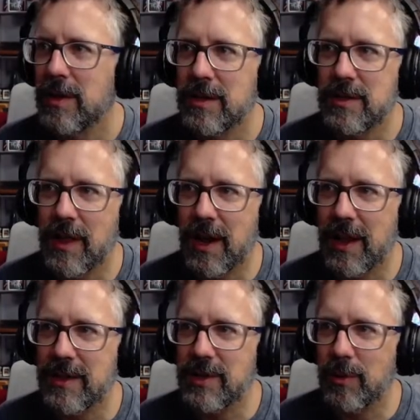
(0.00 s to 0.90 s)
So that
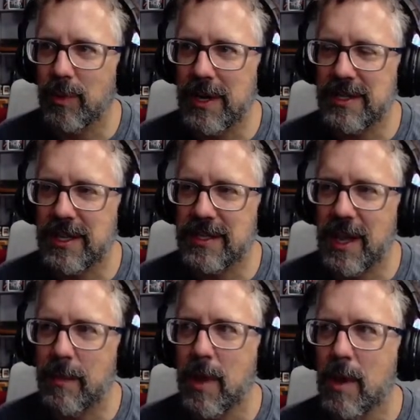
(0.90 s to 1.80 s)
allows you to raise things
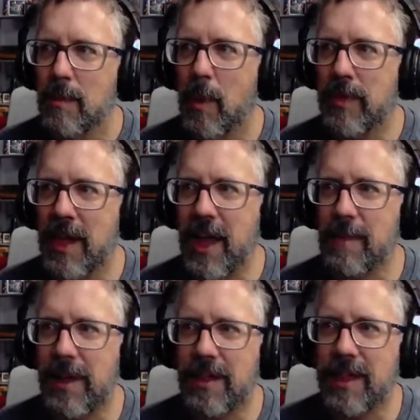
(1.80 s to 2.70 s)
up. But what that got
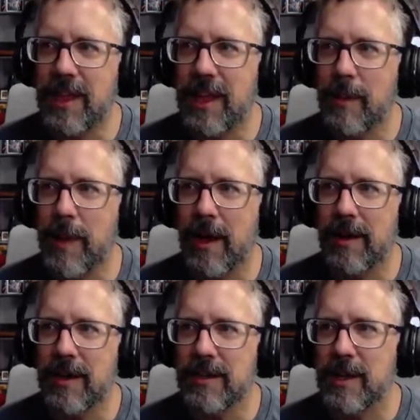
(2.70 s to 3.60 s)
me to thinking about
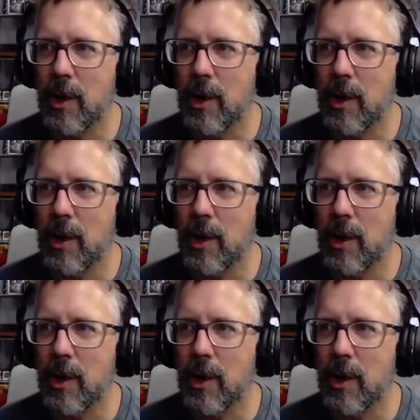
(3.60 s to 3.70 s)
is,